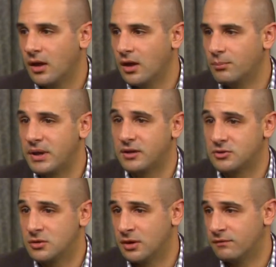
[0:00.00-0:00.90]
uh, make a,
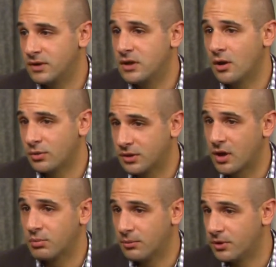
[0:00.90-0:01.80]
a, video with a
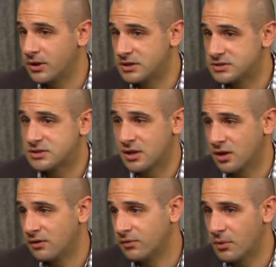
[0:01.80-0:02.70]
couple of buddies mm -hmm.